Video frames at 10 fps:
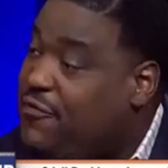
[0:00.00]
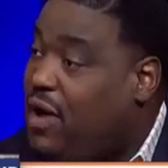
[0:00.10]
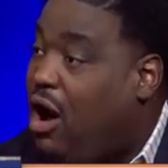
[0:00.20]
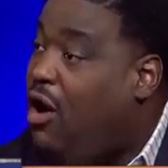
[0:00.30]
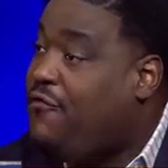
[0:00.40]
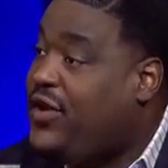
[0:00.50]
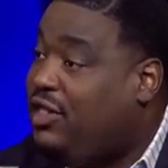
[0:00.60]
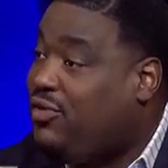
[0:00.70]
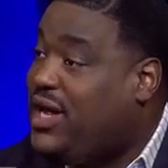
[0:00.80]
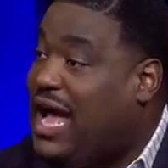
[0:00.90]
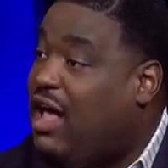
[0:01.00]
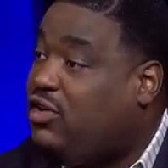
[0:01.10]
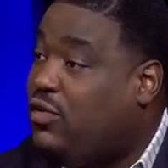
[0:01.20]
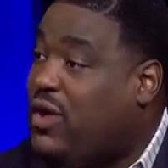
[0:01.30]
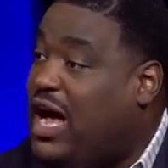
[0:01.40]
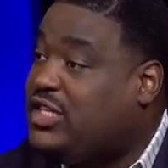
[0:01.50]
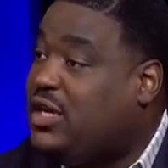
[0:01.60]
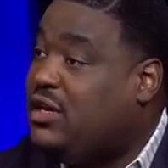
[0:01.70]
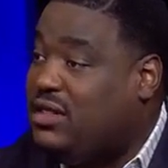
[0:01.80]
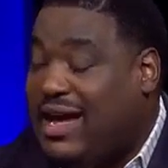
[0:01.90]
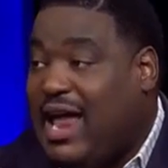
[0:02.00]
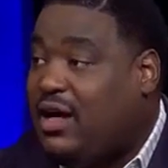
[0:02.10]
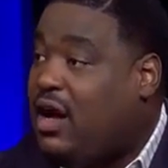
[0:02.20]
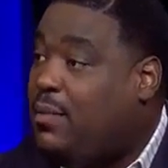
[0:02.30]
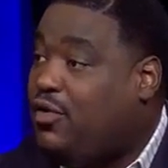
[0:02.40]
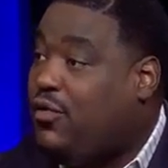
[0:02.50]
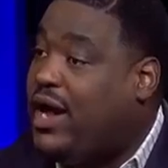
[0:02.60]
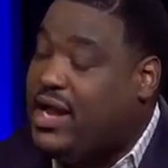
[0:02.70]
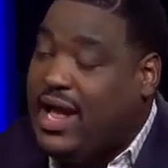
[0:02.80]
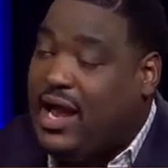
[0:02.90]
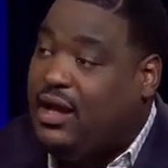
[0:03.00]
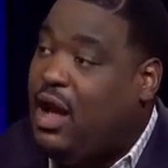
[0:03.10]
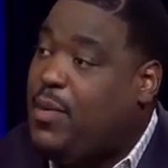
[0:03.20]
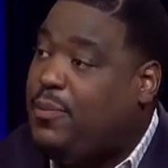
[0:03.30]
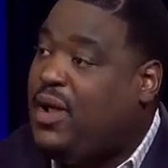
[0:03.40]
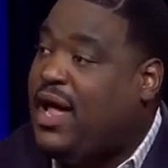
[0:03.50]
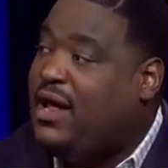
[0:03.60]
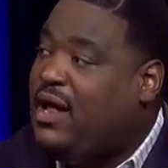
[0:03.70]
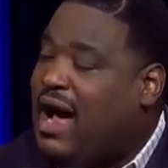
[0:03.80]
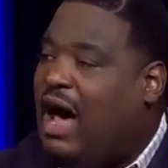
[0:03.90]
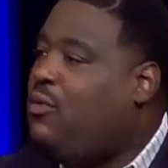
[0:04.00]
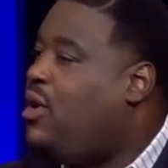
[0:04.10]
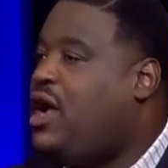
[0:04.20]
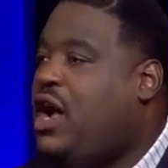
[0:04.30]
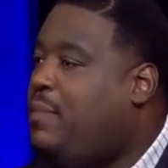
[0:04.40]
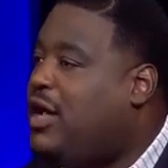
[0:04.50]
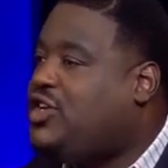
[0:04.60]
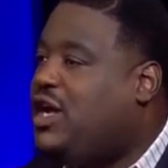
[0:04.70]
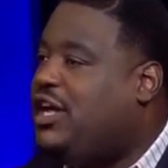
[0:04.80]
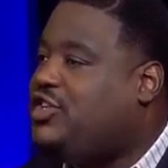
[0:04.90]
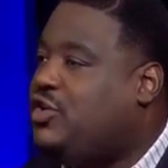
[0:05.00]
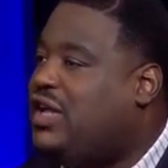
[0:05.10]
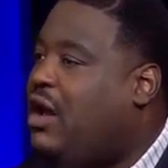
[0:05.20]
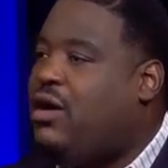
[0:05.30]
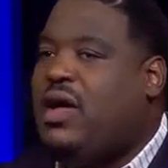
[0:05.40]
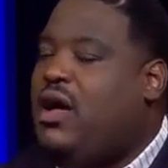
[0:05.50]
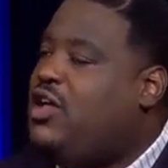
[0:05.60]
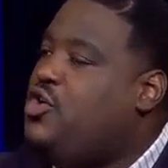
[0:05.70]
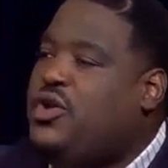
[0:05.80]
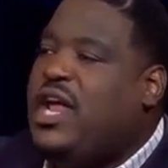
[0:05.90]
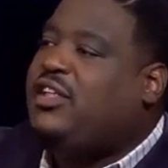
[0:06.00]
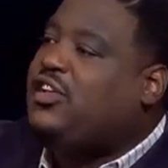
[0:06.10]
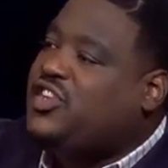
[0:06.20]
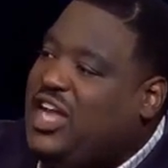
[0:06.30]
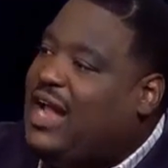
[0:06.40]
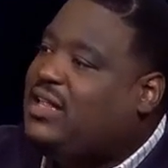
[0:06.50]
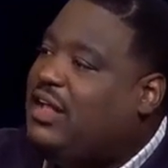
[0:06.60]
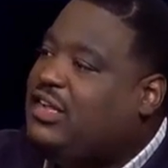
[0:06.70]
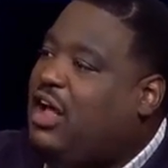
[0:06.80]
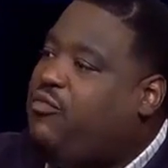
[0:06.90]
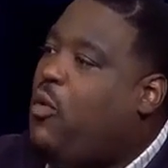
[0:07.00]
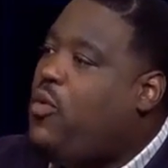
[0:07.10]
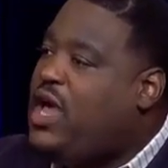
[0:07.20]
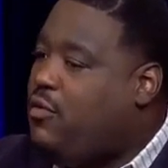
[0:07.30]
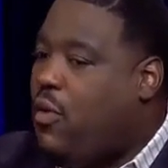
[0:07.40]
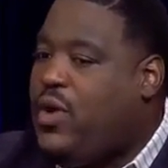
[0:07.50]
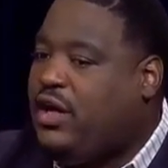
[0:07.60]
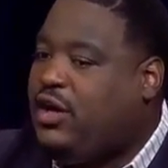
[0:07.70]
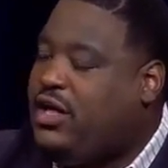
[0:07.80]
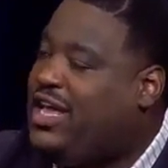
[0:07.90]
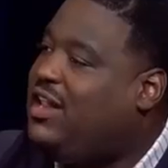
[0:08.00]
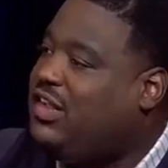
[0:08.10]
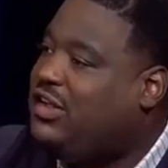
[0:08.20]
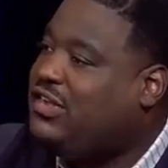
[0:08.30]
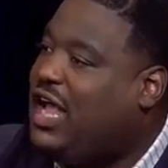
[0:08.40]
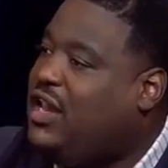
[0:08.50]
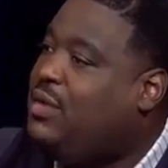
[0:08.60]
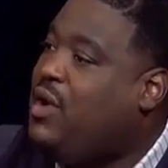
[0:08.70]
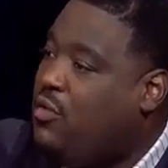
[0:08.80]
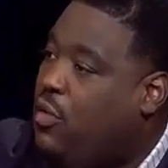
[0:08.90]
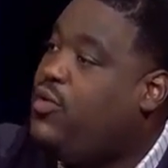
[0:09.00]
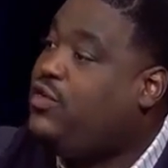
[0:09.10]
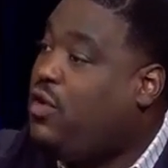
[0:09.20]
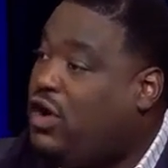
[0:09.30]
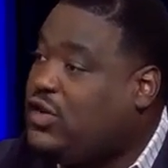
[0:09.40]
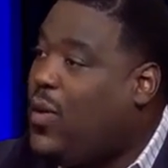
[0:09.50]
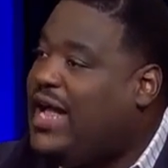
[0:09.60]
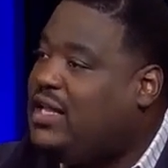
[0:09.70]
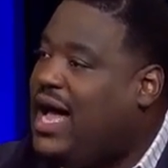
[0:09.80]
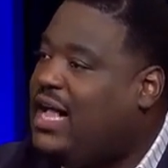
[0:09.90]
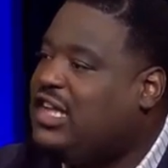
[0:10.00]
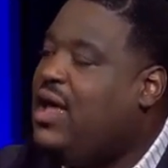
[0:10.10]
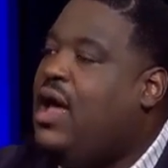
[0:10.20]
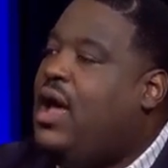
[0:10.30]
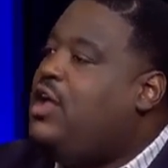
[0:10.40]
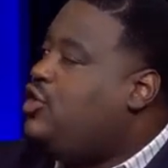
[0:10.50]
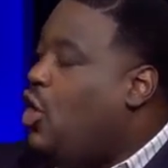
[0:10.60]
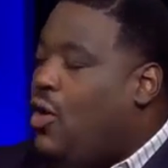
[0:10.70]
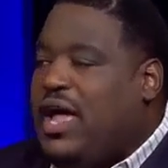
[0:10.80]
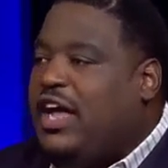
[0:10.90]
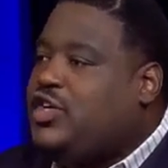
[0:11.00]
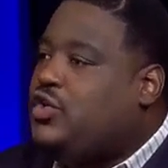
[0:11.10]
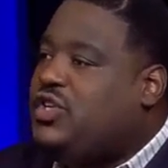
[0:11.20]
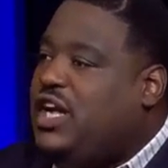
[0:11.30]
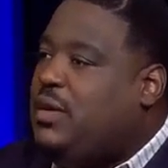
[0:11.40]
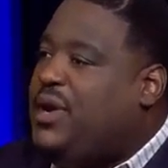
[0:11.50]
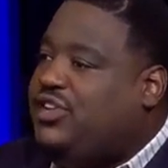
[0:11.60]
All 53 guys on the roster, they got to come correct. They got to come and play. I don't want to hear about your issues. You need to check that stuff. When we get into the stadium, when we cross the white lines, your issues need to be